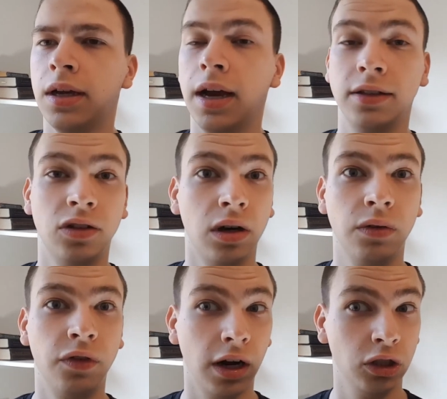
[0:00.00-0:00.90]
I
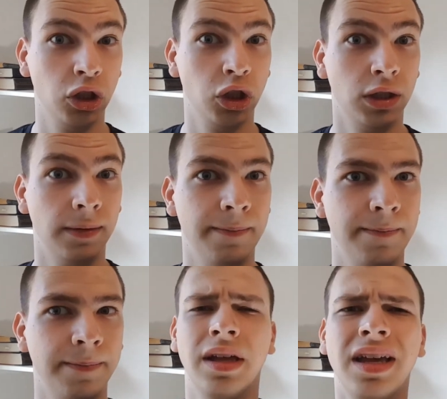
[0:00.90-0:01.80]
started fresh.
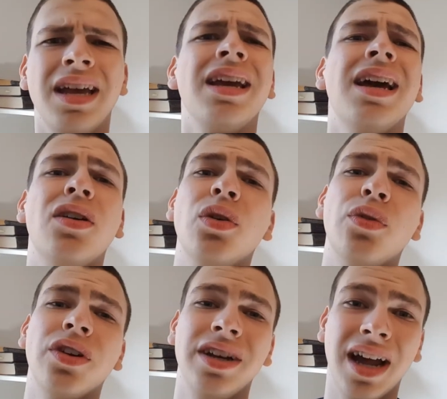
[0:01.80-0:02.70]
It got
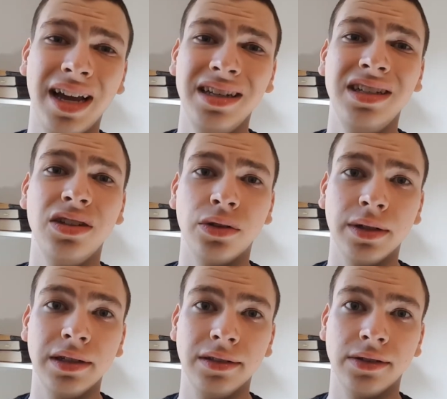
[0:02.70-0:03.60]
over 90
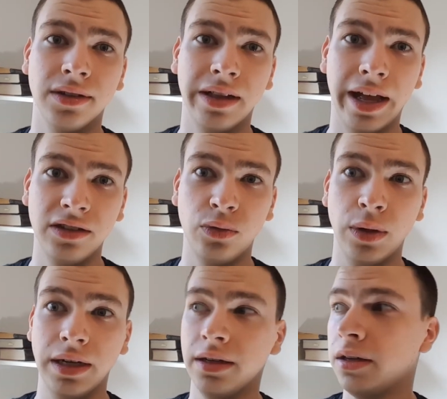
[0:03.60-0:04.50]
degrees last
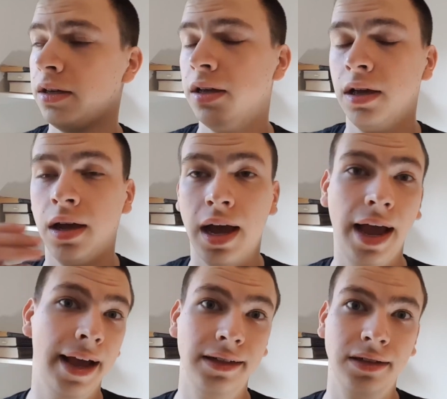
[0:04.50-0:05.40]
week. I
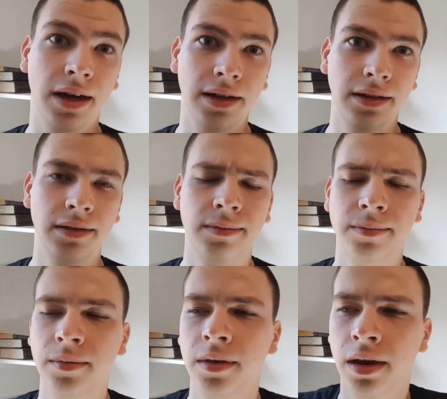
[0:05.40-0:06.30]
had to cut it.
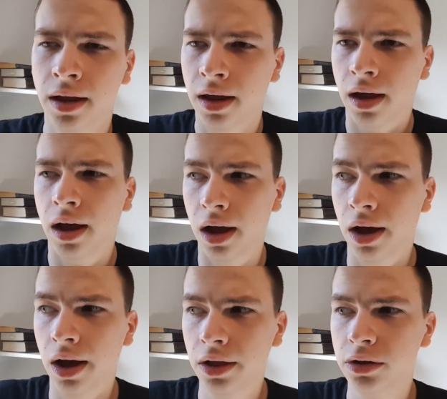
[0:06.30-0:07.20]

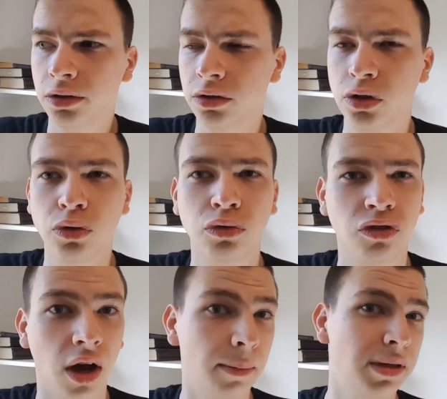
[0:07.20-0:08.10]
Uh, other
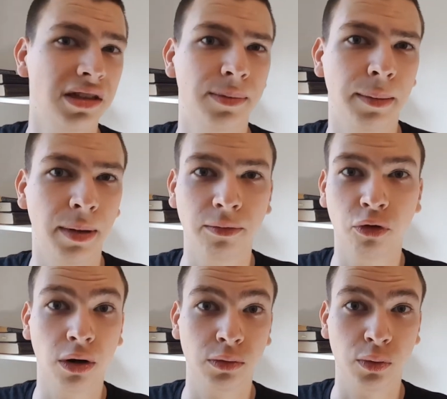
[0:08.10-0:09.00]
news updates about me
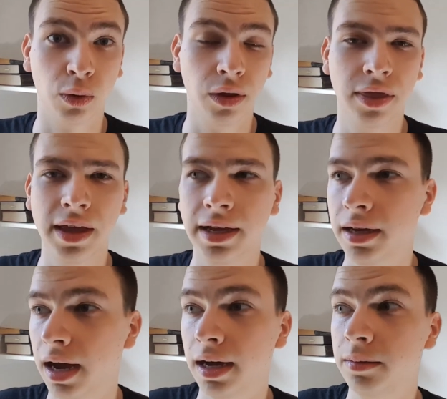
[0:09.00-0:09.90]
before I roll a
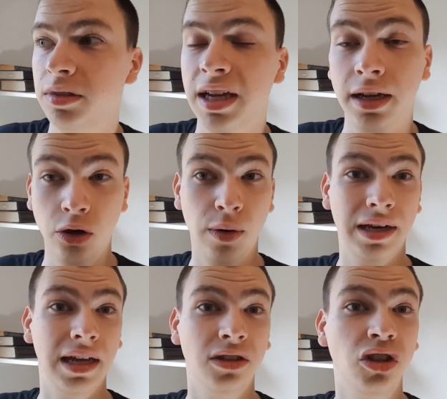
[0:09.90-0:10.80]
thing I'm taking new
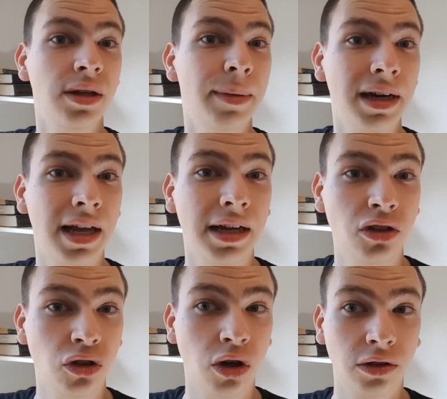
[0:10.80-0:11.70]
ADHD
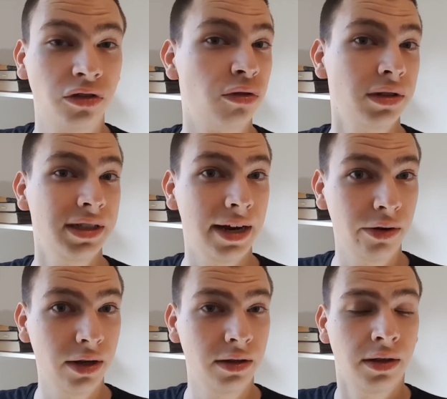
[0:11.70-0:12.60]
medication called
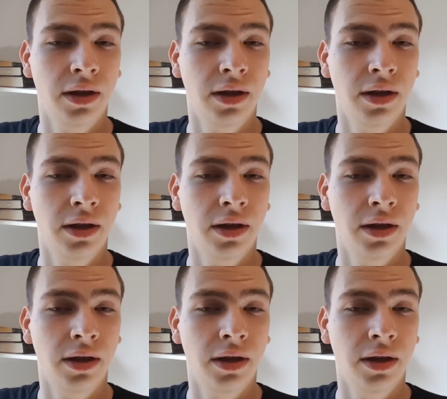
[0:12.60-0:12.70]
Strattera,